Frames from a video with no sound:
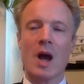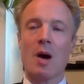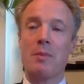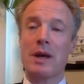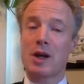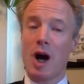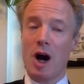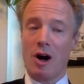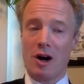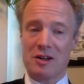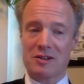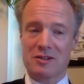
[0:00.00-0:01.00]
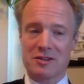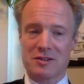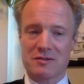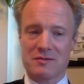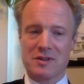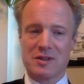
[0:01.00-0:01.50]
Because
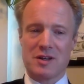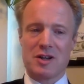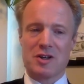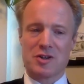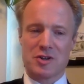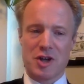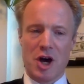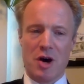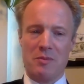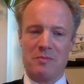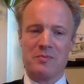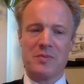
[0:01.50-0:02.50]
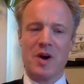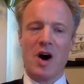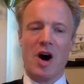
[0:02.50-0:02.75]
some